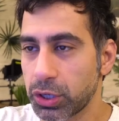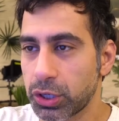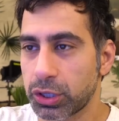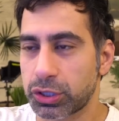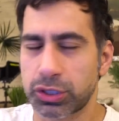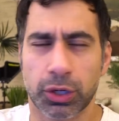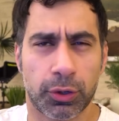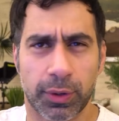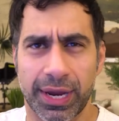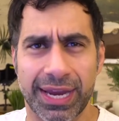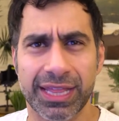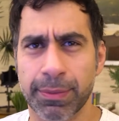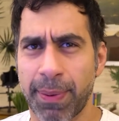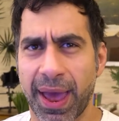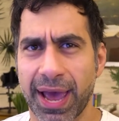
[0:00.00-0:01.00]
So in
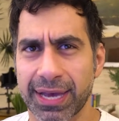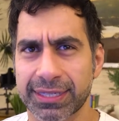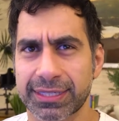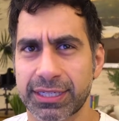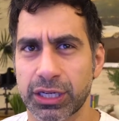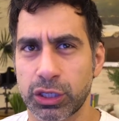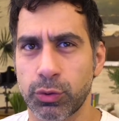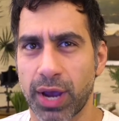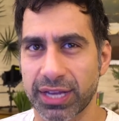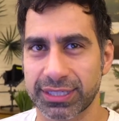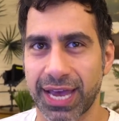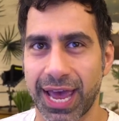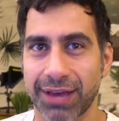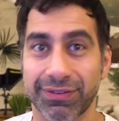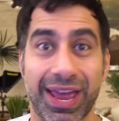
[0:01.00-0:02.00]
the past, you had to
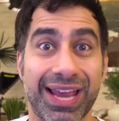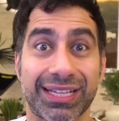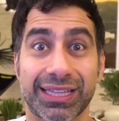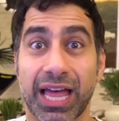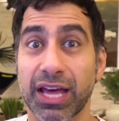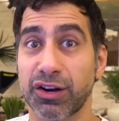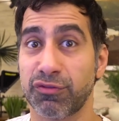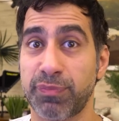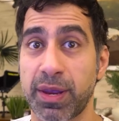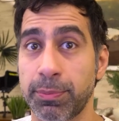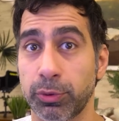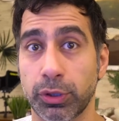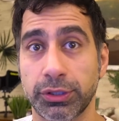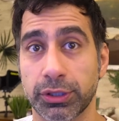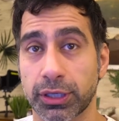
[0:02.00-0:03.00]
have a lot of
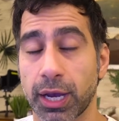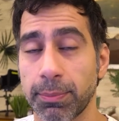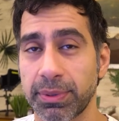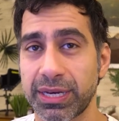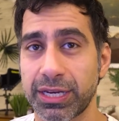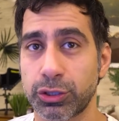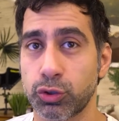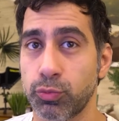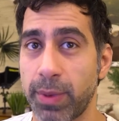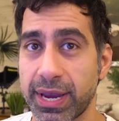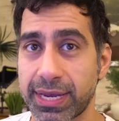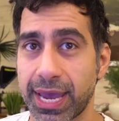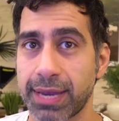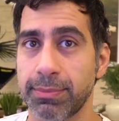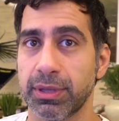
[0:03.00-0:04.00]
people in your company to
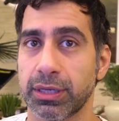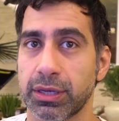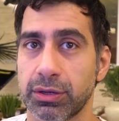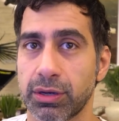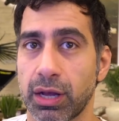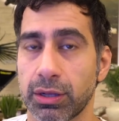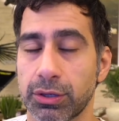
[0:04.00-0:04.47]
make $1 million.